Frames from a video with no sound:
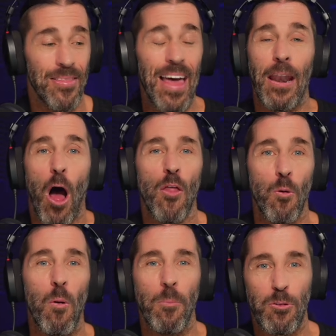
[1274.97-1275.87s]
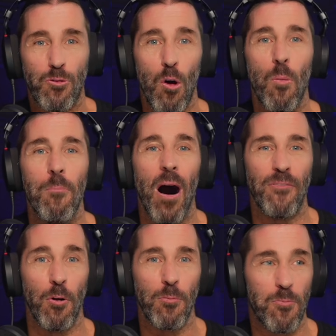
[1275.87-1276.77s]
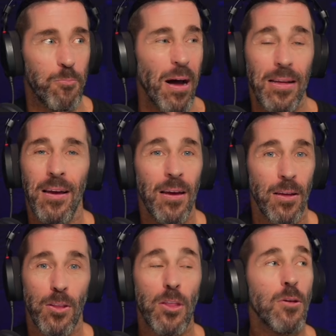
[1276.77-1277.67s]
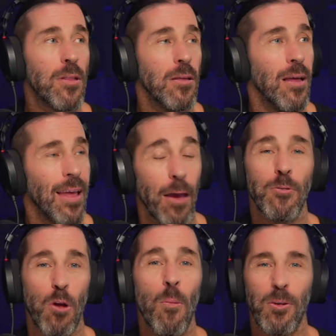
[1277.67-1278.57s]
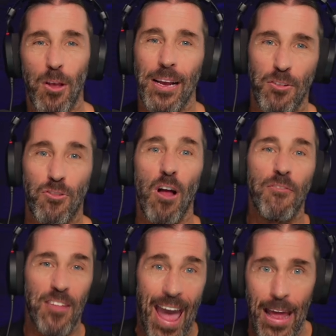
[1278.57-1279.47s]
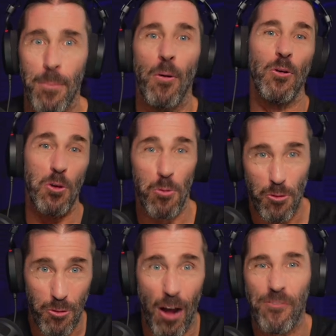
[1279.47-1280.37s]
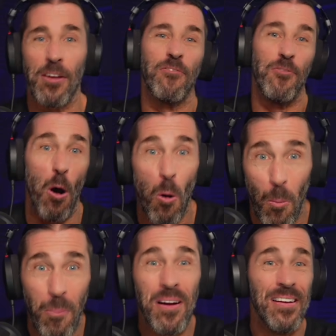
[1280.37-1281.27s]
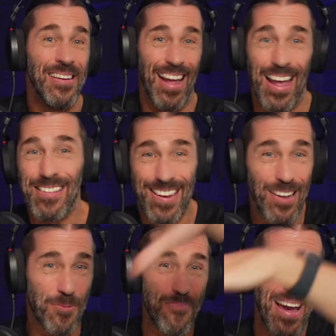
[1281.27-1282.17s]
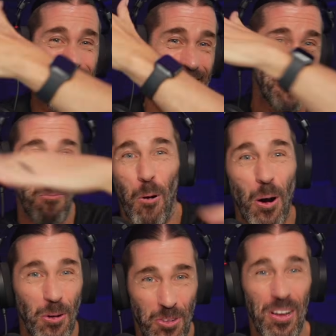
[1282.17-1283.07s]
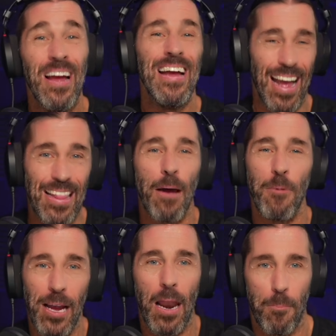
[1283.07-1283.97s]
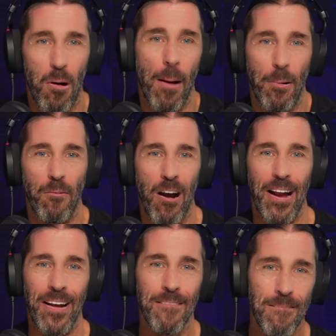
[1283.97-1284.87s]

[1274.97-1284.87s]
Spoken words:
that other one was so muffled, but you, it was almost like a stuffed animal. You were stuffing foam and just making it worse. And then we got a proper ring.